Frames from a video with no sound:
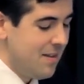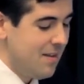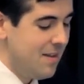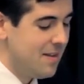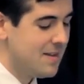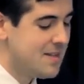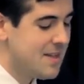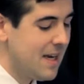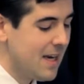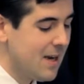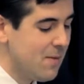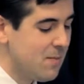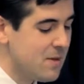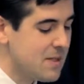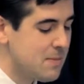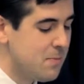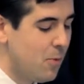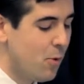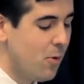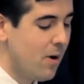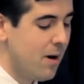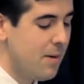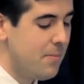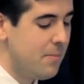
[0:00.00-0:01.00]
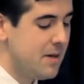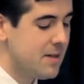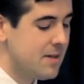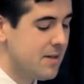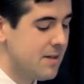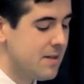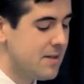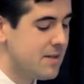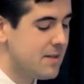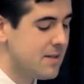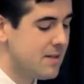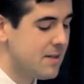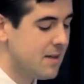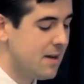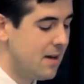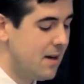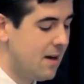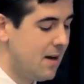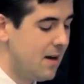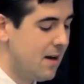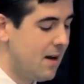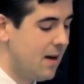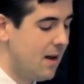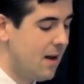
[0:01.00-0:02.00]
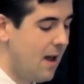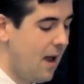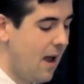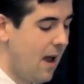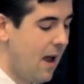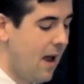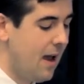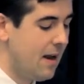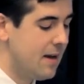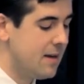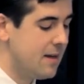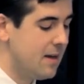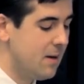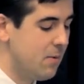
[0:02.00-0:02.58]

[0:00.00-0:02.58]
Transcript: The second was more ambitious, and